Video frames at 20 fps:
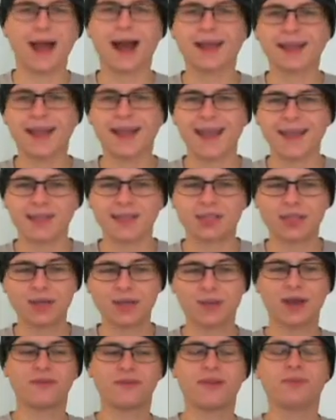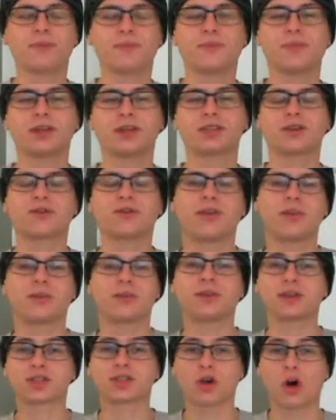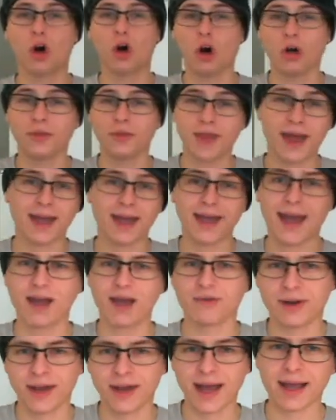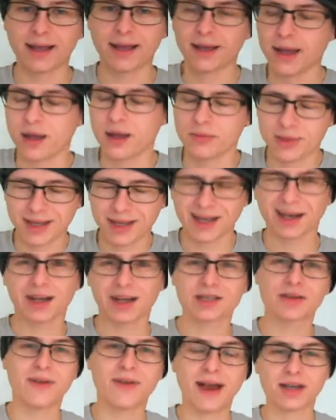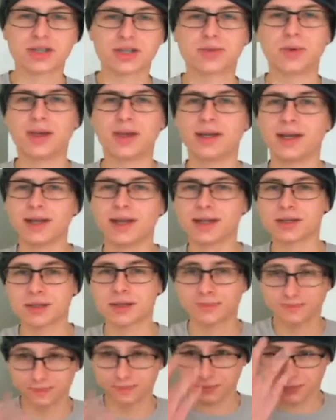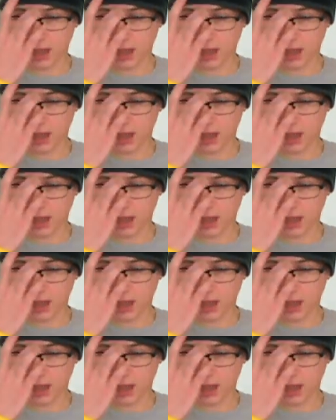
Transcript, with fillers: I can't see my vape, myself vaping this all day, every day, because of how sweet it is.